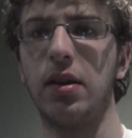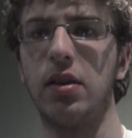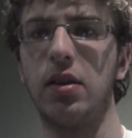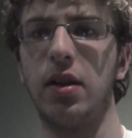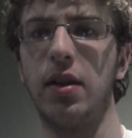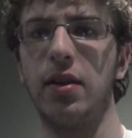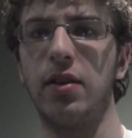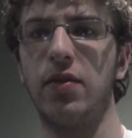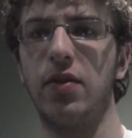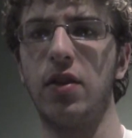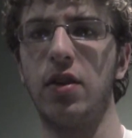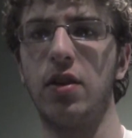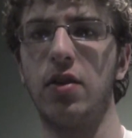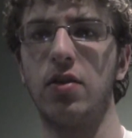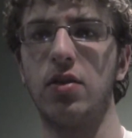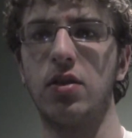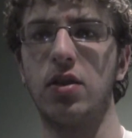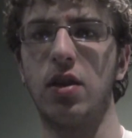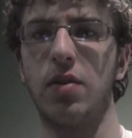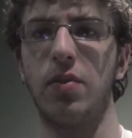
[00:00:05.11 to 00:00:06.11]
Today's
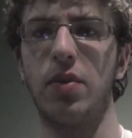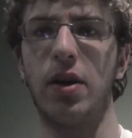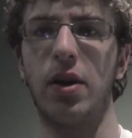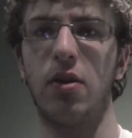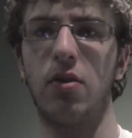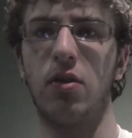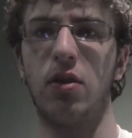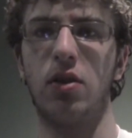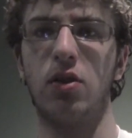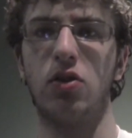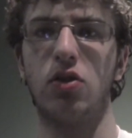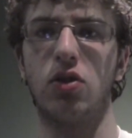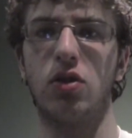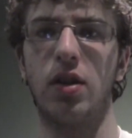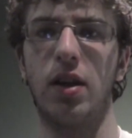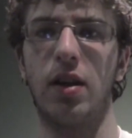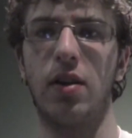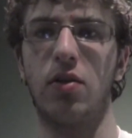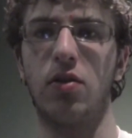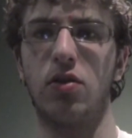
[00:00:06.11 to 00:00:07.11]
video is on Power Rangers
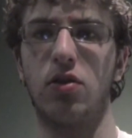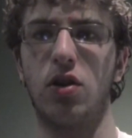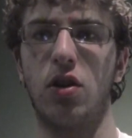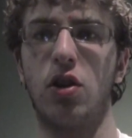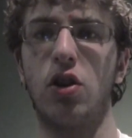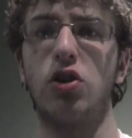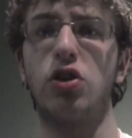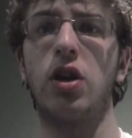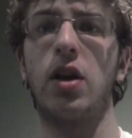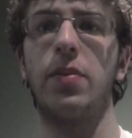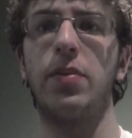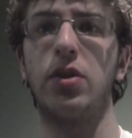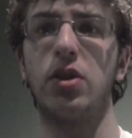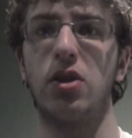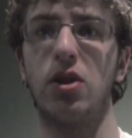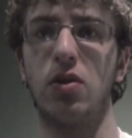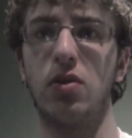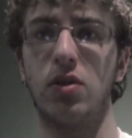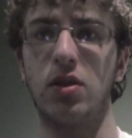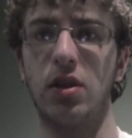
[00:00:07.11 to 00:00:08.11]
Dino Charge
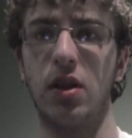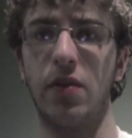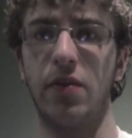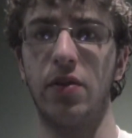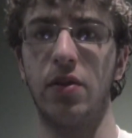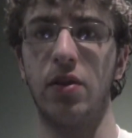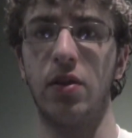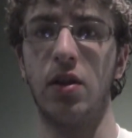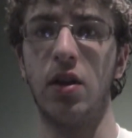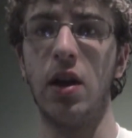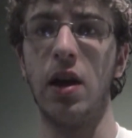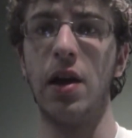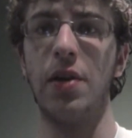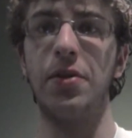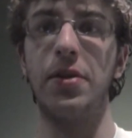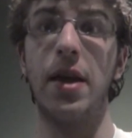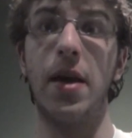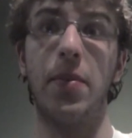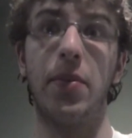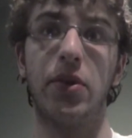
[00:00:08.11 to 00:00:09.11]
Episode seven.
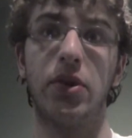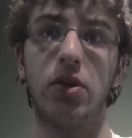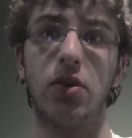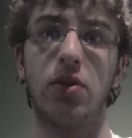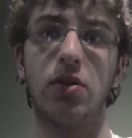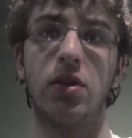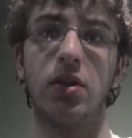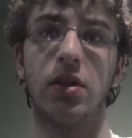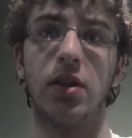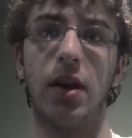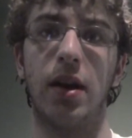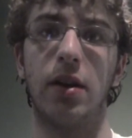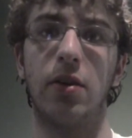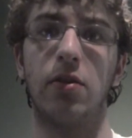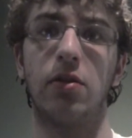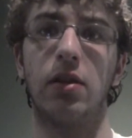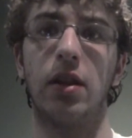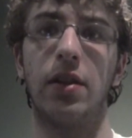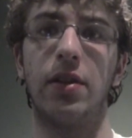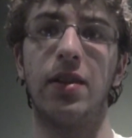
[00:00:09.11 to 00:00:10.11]
The episode is
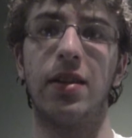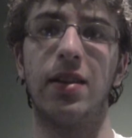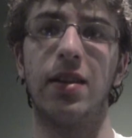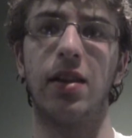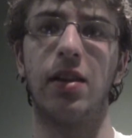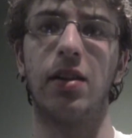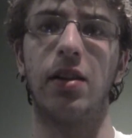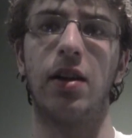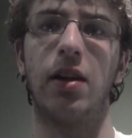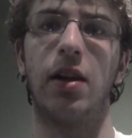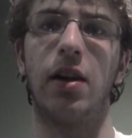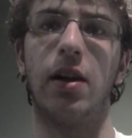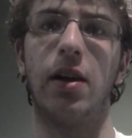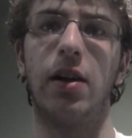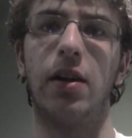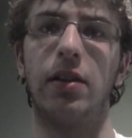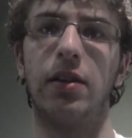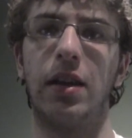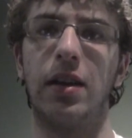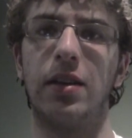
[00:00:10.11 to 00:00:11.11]
entitled Let, the,
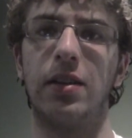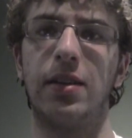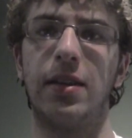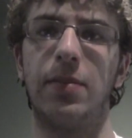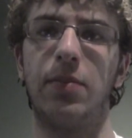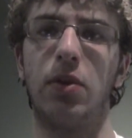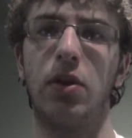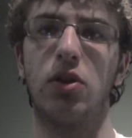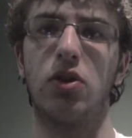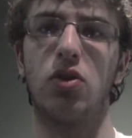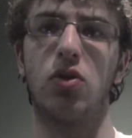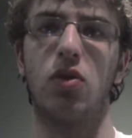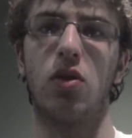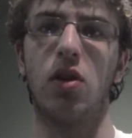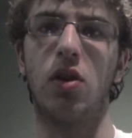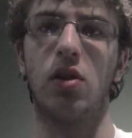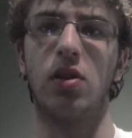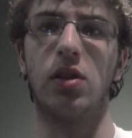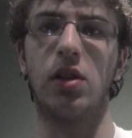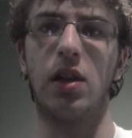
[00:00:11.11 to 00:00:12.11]
uh, Let Sleeping
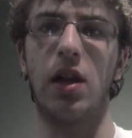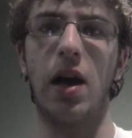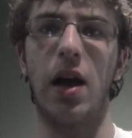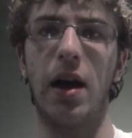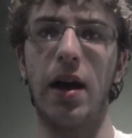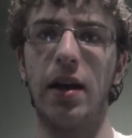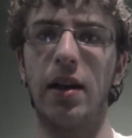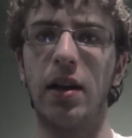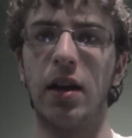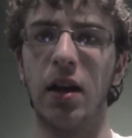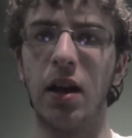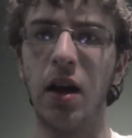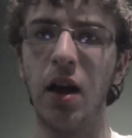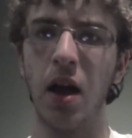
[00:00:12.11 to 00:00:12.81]
Zords Lie.